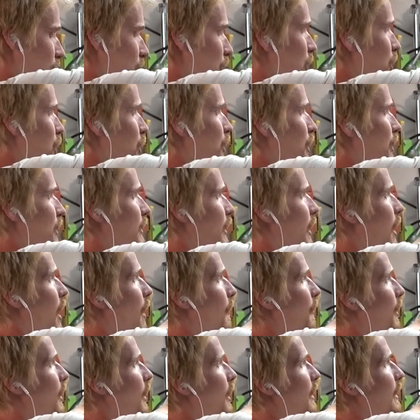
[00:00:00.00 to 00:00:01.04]
to the
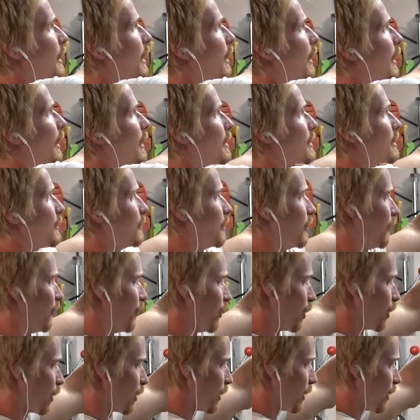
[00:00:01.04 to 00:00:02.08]
top. Now, like I said
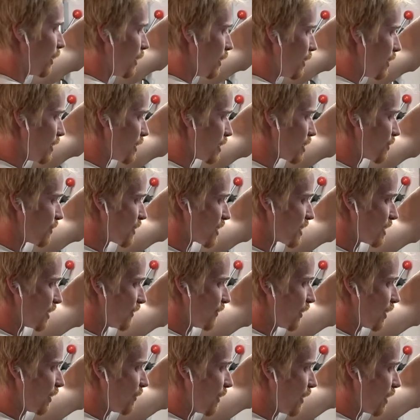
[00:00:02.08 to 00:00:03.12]
before, this
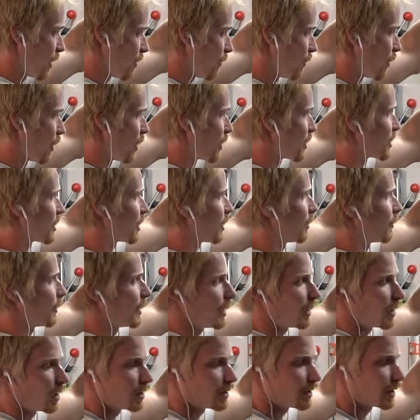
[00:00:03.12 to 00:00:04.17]
specific pair of bars is going to be
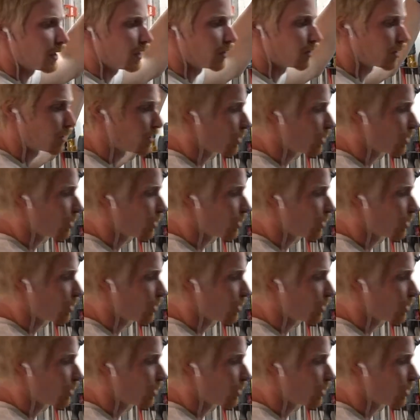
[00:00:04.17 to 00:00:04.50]
cut down to